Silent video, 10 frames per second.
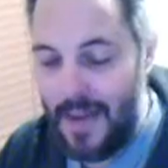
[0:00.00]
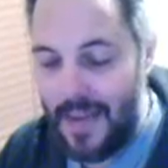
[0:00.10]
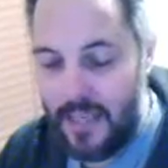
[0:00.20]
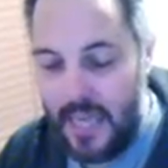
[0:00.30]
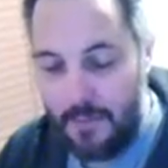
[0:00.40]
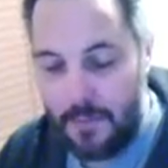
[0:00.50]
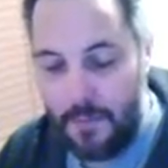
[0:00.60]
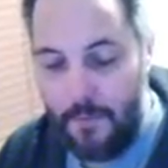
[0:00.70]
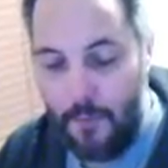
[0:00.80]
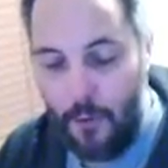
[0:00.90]
I've gotten samples
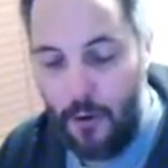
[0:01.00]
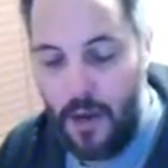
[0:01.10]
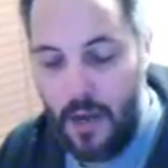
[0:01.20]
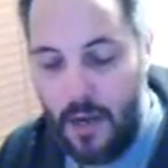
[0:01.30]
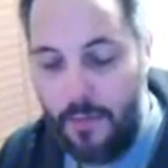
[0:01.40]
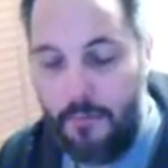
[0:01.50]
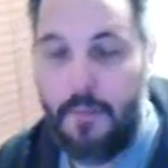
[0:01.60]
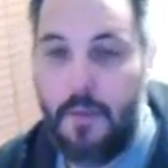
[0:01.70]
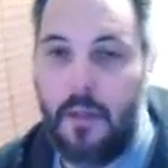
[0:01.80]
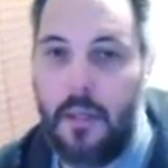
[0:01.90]
before in a
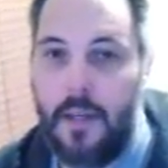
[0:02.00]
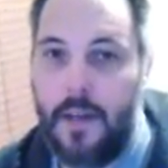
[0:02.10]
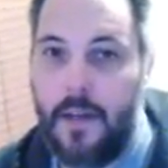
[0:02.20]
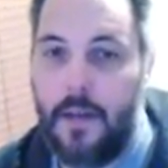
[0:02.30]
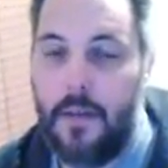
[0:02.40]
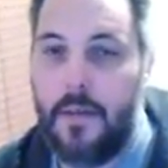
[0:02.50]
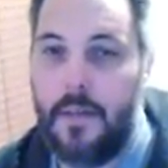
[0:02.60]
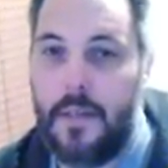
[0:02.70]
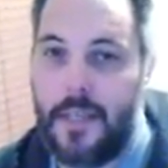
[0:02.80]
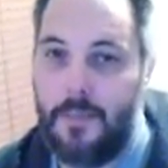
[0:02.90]
3 milliliter,
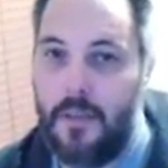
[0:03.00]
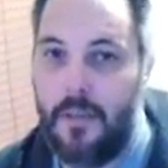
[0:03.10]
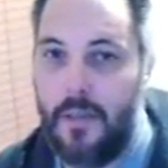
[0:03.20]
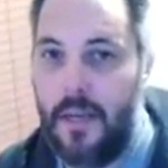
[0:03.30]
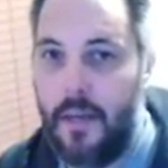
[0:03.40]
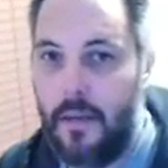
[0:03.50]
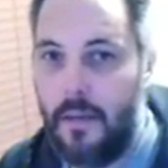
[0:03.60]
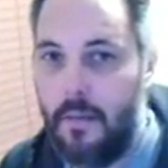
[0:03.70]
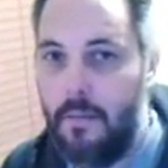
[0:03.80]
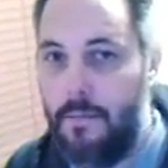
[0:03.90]
6
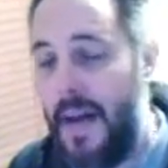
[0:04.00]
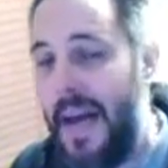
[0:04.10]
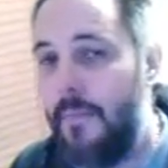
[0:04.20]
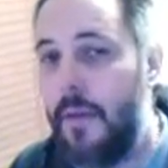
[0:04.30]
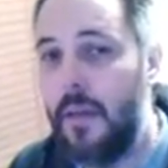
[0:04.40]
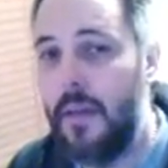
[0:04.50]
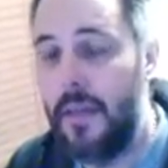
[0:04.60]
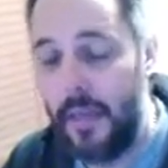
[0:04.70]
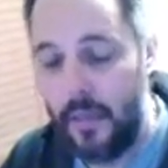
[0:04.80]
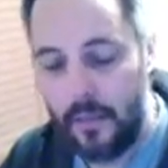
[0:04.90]
milliliter, 5
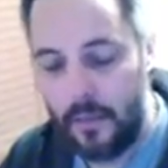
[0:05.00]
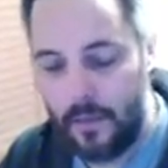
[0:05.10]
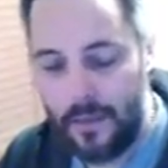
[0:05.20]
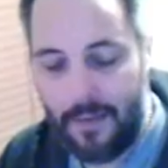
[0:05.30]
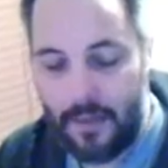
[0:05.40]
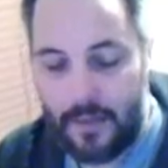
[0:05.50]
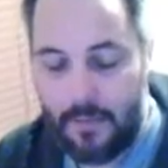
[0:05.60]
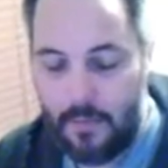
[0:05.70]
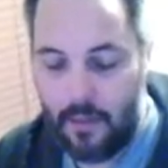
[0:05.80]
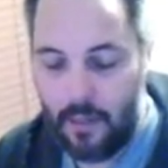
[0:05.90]
milliliter, never in a
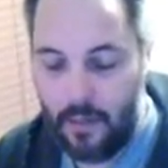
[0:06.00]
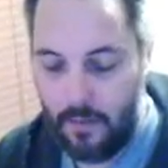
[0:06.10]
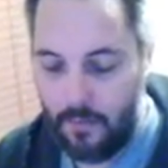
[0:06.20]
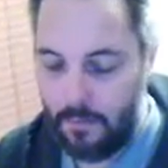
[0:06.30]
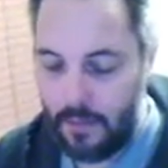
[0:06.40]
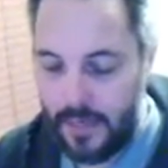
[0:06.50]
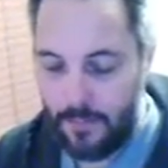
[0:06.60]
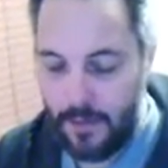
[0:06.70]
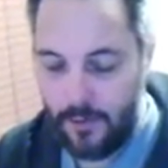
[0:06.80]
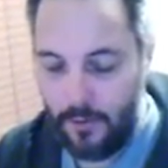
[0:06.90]
10 milliliter, but
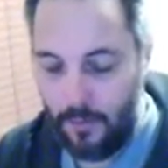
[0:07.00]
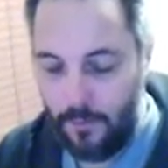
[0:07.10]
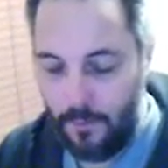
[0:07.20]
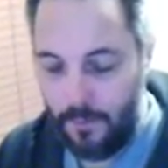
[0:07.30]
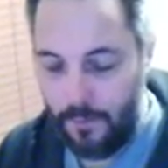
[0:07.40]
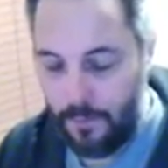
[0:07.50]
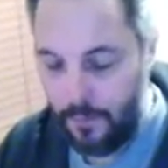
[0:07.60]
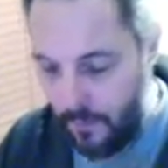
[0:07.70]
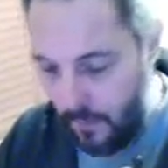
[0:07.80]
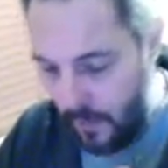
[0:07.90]
that's pretty cool.
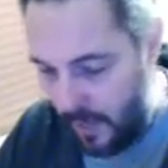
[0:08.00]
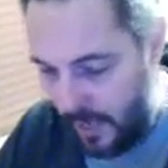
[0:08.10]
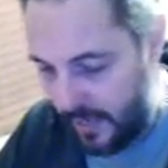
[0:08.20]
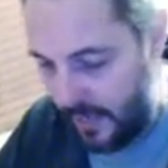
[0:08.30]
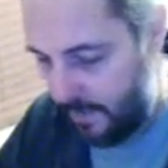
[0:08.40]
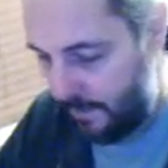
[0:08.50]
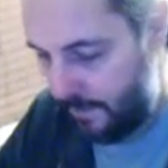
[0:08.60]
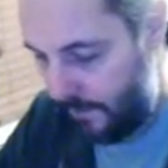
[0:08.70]
I like that.